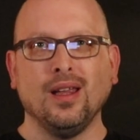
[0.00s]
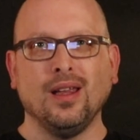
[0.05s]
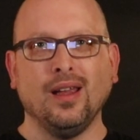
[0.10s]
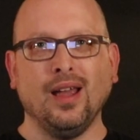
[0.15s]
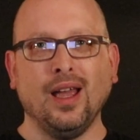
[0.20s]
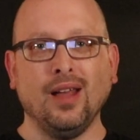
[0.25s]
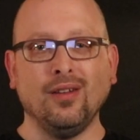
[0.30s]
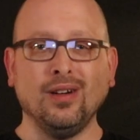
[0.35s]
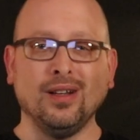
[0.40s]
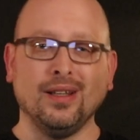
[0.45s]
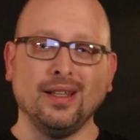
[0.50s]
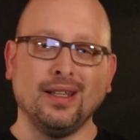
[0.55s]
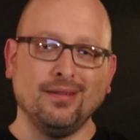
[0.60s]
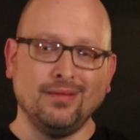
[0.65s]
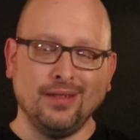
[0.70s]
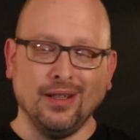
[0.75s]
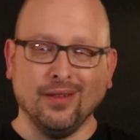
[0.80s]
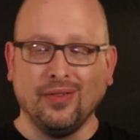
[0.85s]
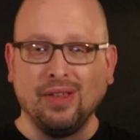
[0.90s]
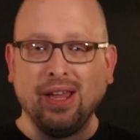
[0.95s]
really,
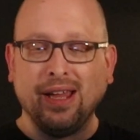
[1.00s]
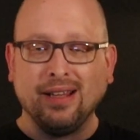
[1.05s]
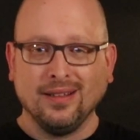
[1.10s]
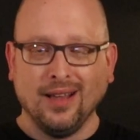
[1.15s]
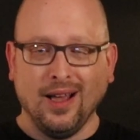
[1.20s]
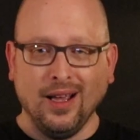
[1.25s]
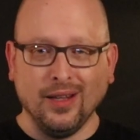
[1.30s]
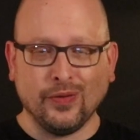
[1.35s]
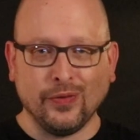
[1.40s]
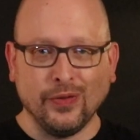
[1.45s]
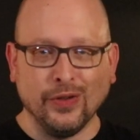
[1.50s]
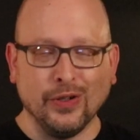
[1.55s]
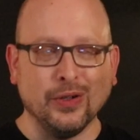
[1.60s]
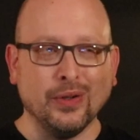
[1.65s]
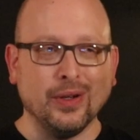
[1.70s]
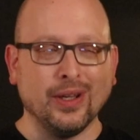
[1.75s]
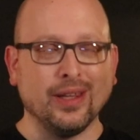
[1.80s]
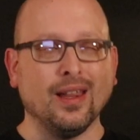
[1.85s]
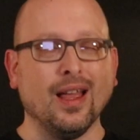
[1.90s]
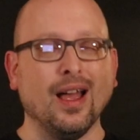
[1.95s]
thanked us for
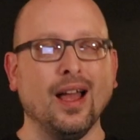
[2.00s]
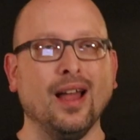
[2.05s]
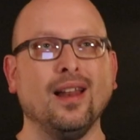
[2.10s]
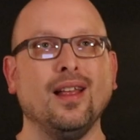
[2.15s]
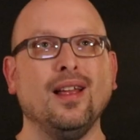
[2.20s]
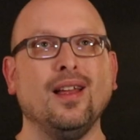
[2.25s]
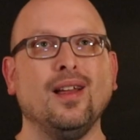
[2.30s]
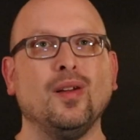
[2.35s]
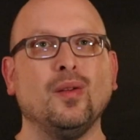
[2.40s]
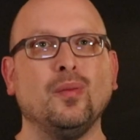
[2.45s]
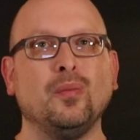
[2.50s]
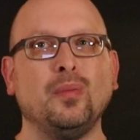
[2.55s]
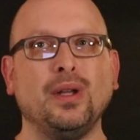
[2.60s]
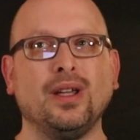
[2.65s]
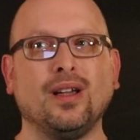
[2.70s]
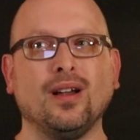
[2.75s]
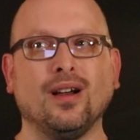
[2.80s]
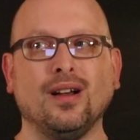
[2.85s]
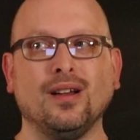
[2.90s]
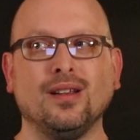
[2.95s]
doing that,
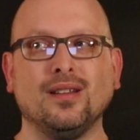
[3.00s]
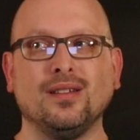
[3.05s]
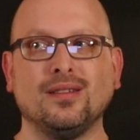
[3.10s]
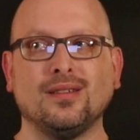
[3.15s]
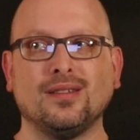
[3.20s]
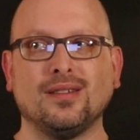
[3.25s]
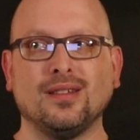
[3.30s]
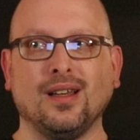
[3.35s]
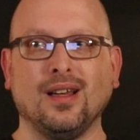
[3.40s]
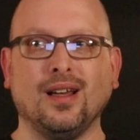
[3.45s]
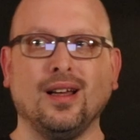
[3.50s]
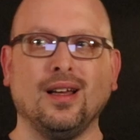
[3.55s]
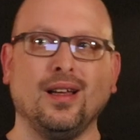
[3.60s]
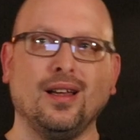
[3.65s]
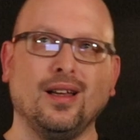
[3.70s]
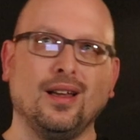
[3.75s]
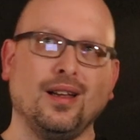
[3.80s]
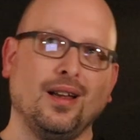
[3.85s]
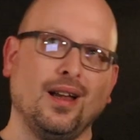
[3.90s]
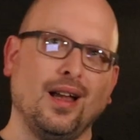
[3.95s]
because
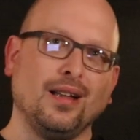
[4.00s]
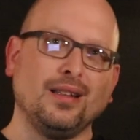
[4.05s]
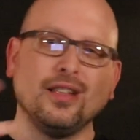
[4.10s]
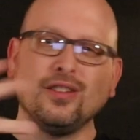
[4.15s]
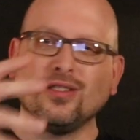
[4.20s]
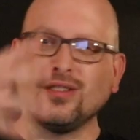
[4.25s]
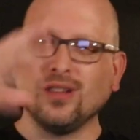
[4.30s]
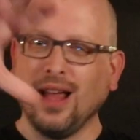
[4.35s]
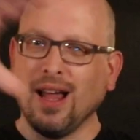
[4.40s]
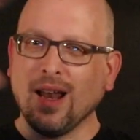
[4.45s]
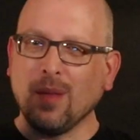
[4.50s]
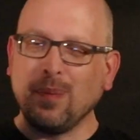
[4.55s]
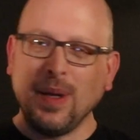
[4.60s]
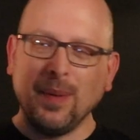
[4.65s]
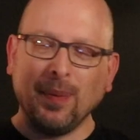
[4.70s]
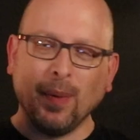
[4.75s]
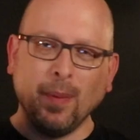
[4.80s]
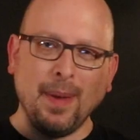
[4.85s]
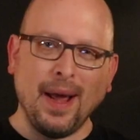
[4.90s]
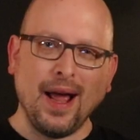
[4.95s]
I think there's a lot of
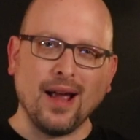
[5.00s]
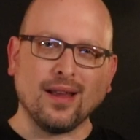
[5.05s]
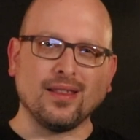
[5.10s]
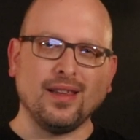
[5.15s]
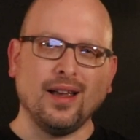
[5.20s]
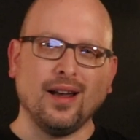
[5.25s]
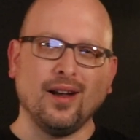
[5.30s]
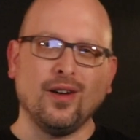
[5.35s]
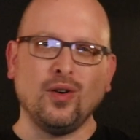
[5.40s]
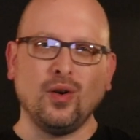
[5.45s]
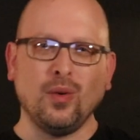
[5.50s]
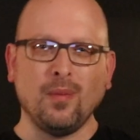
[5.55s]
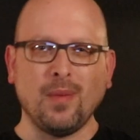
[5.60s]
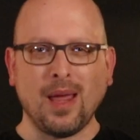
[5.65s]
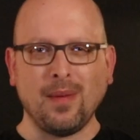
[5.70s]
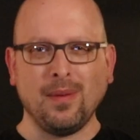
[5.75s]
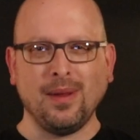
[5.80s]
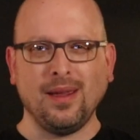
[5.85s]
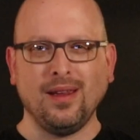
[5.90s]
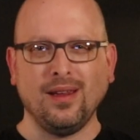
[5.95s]
people back there who
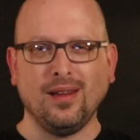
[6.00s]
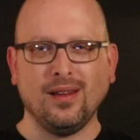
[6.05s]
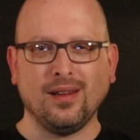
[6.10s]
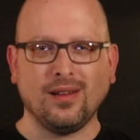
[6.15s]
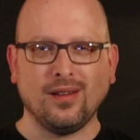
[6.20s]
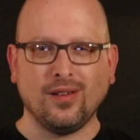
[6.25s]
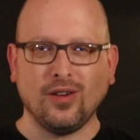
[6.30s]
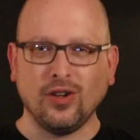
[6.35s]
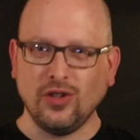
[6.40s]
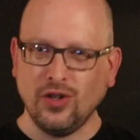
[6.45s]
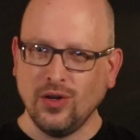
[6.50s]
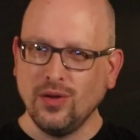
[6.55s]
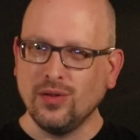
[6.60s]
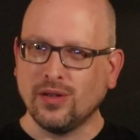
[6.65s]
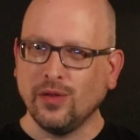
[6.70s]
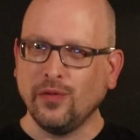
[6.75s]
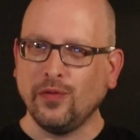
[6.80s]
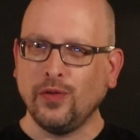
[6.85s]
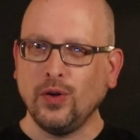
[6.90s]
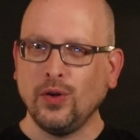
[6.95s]
maybe could use
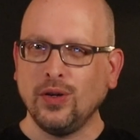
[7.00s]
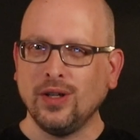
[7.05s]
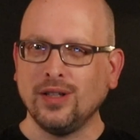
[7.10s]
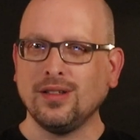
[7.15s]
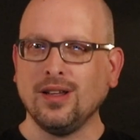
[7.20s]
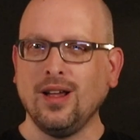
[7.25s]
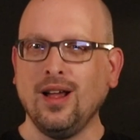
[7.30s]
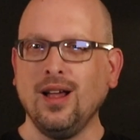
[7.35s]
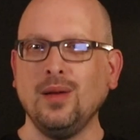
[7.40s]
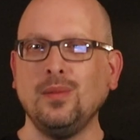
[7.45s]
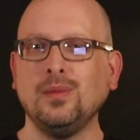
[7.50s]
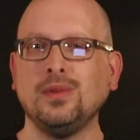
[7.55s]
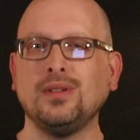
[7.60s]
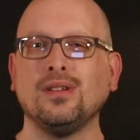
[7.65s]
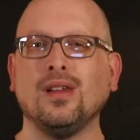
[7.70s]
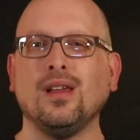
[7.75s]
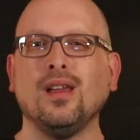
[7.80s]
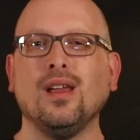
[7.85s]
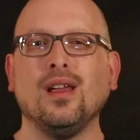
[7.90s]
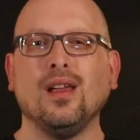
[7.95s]
the food at times.